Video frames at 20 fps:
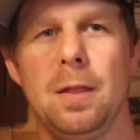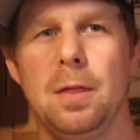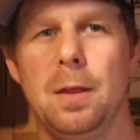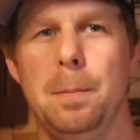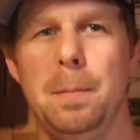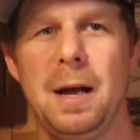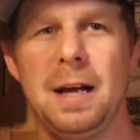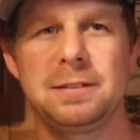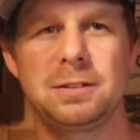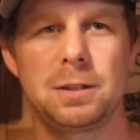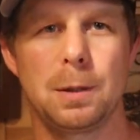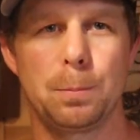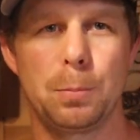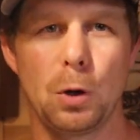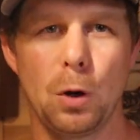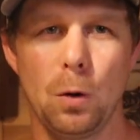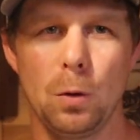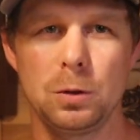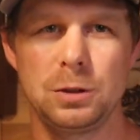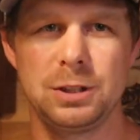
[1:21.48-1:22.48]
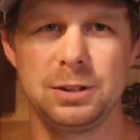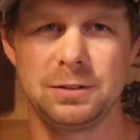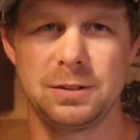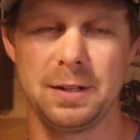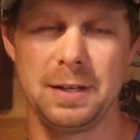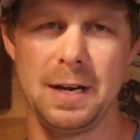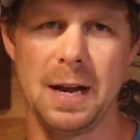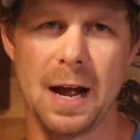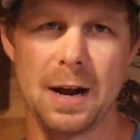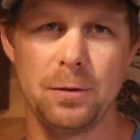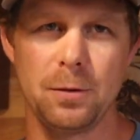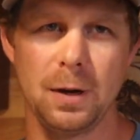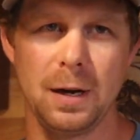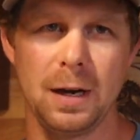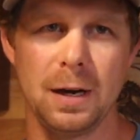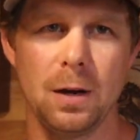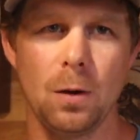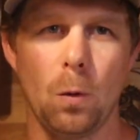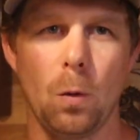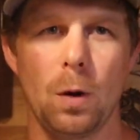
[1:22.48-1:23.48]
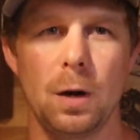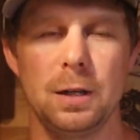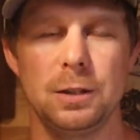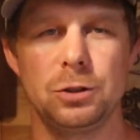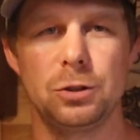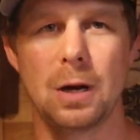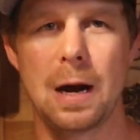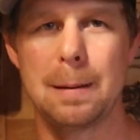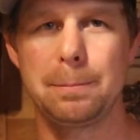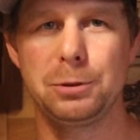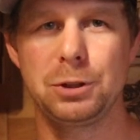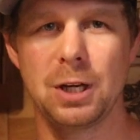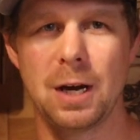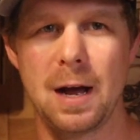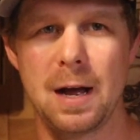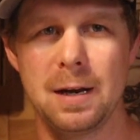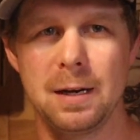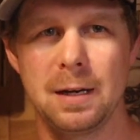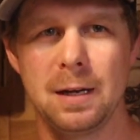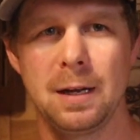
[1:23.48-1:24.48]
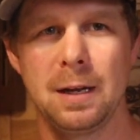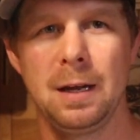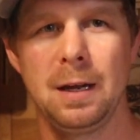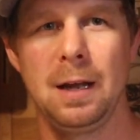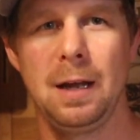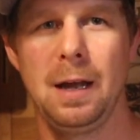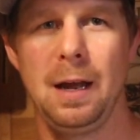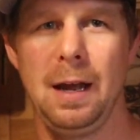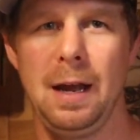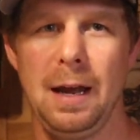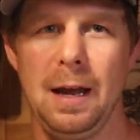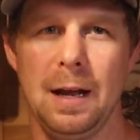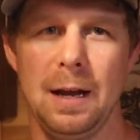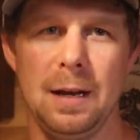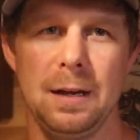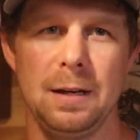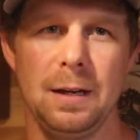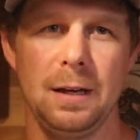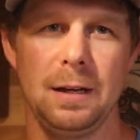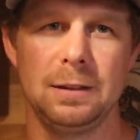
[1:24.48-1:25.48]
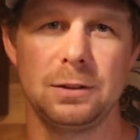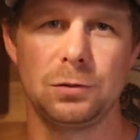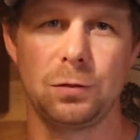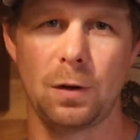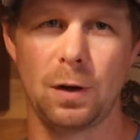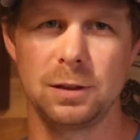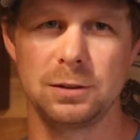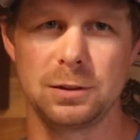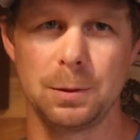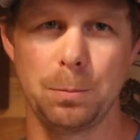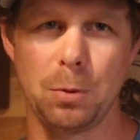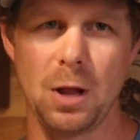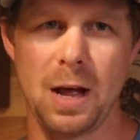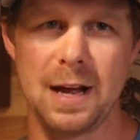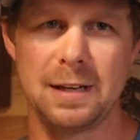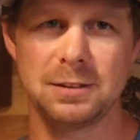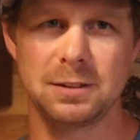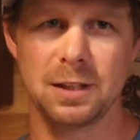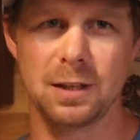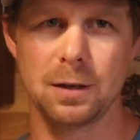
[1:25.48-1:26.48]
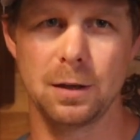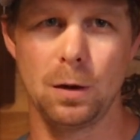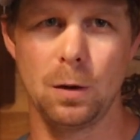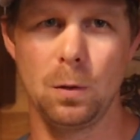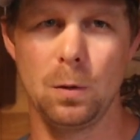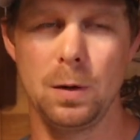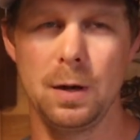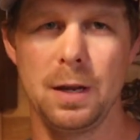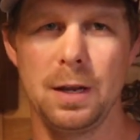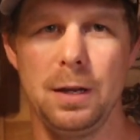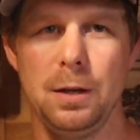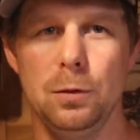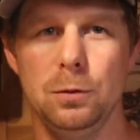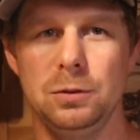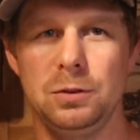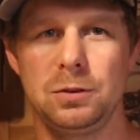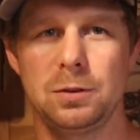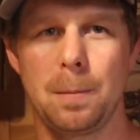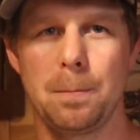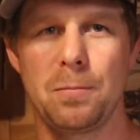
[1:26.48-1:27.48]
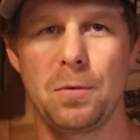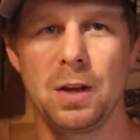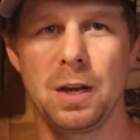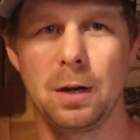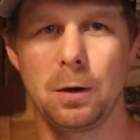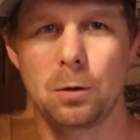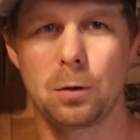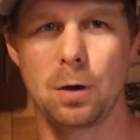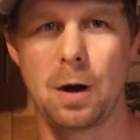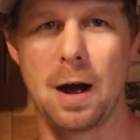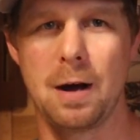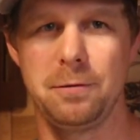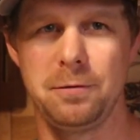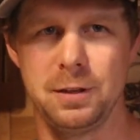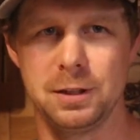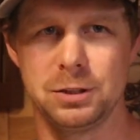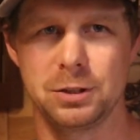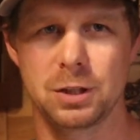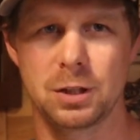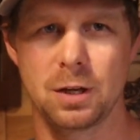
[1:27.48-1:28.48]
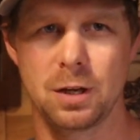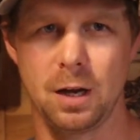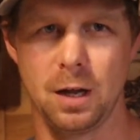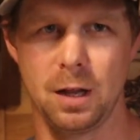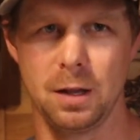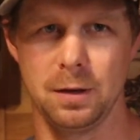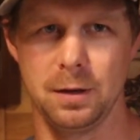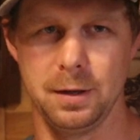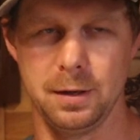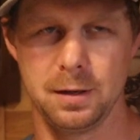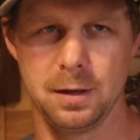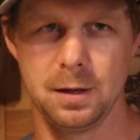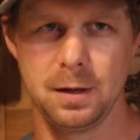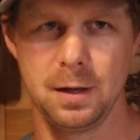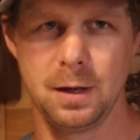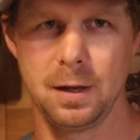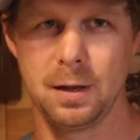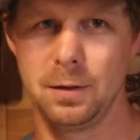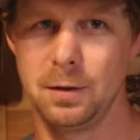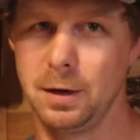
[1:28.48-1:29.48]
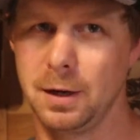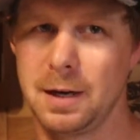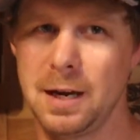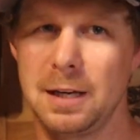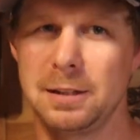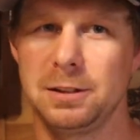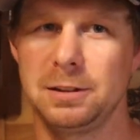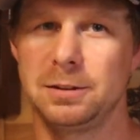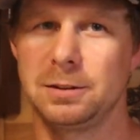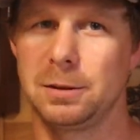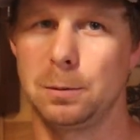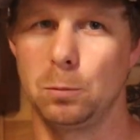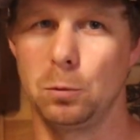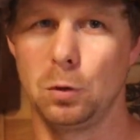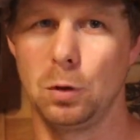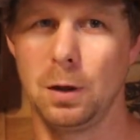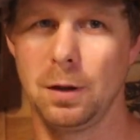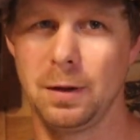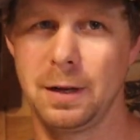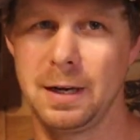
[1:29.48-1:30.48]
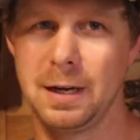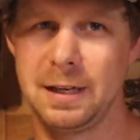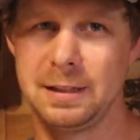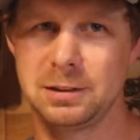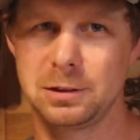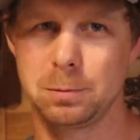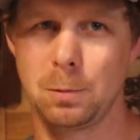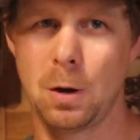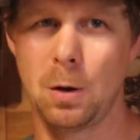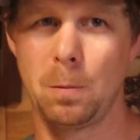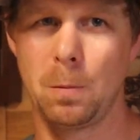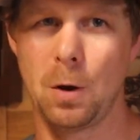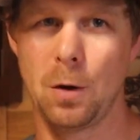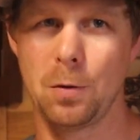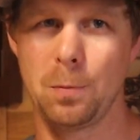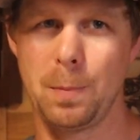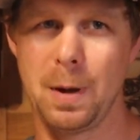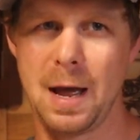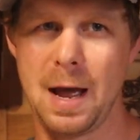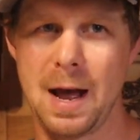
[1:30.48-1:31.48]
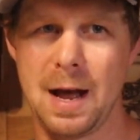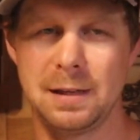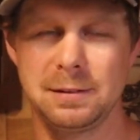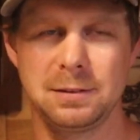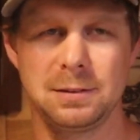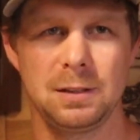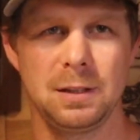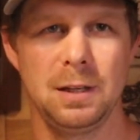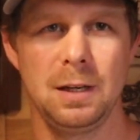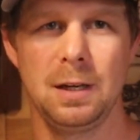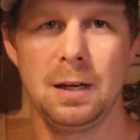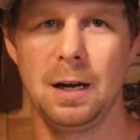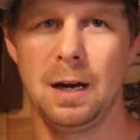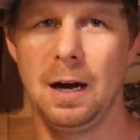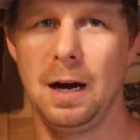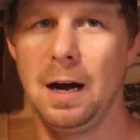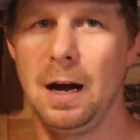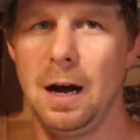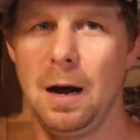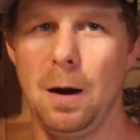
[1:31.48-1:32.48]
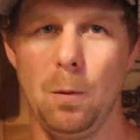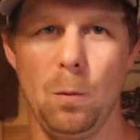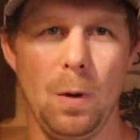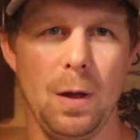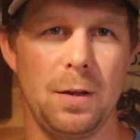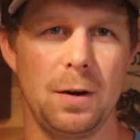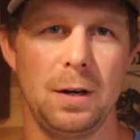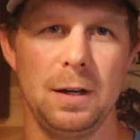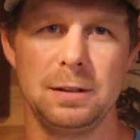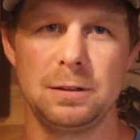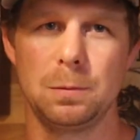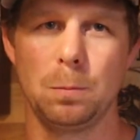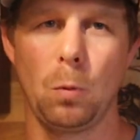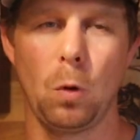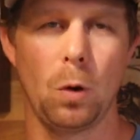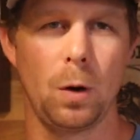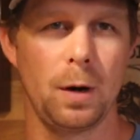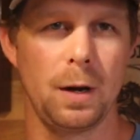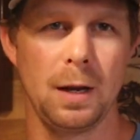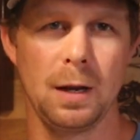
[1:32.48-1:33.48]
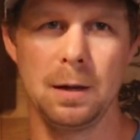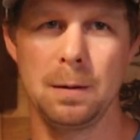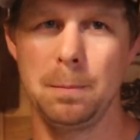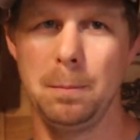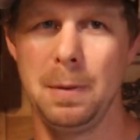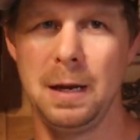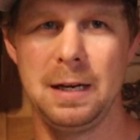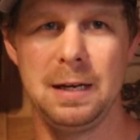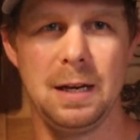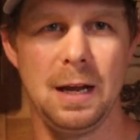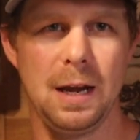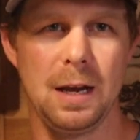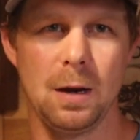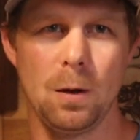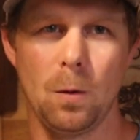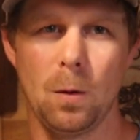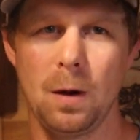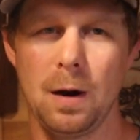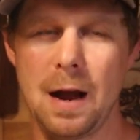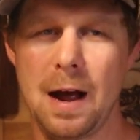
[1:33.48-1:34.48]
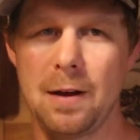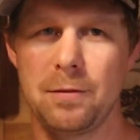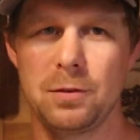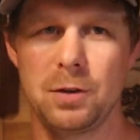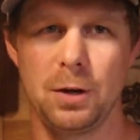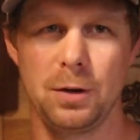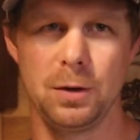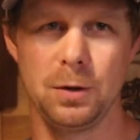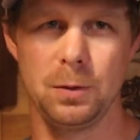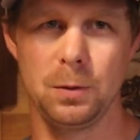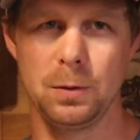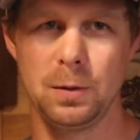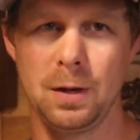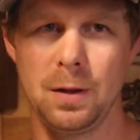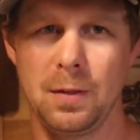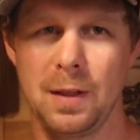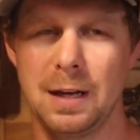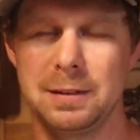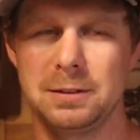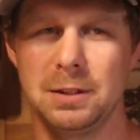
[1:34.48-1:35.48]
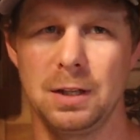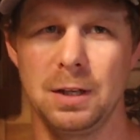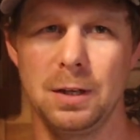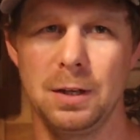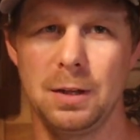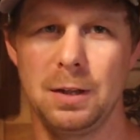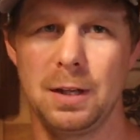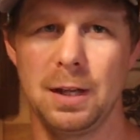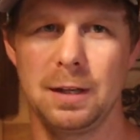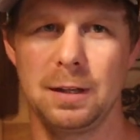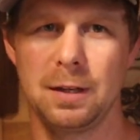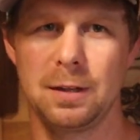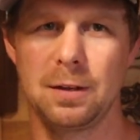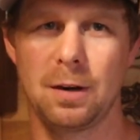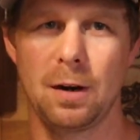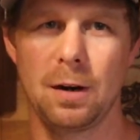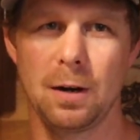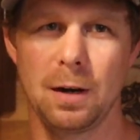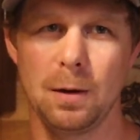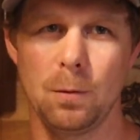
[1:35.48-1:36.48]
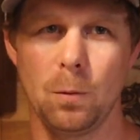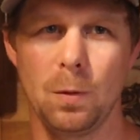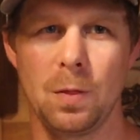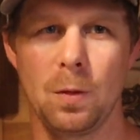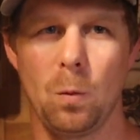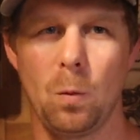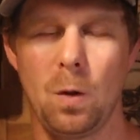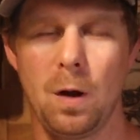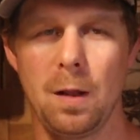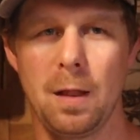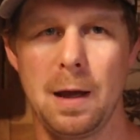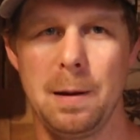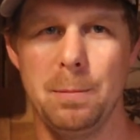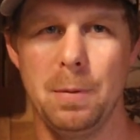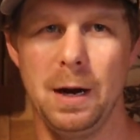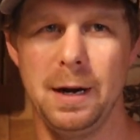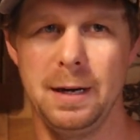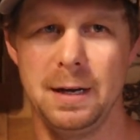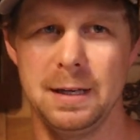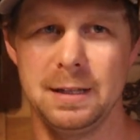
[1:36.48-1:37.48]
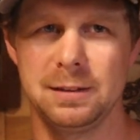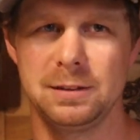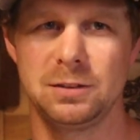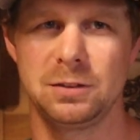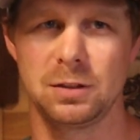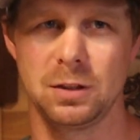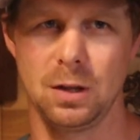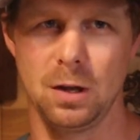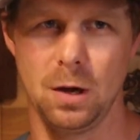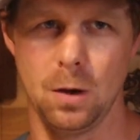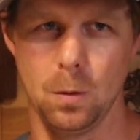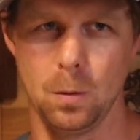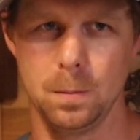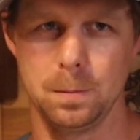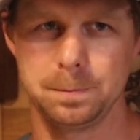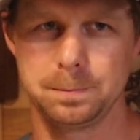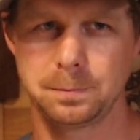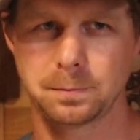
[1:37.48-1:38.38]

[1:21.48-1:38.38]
The best approach is a Ned rig or a drop shot, and as far as the plastic go, use something crawfish colored. They're catching some really nice smallmouth bass. Whether it's morning, midday, or afternoon, that's a good thing to target when the walleye bite is slow.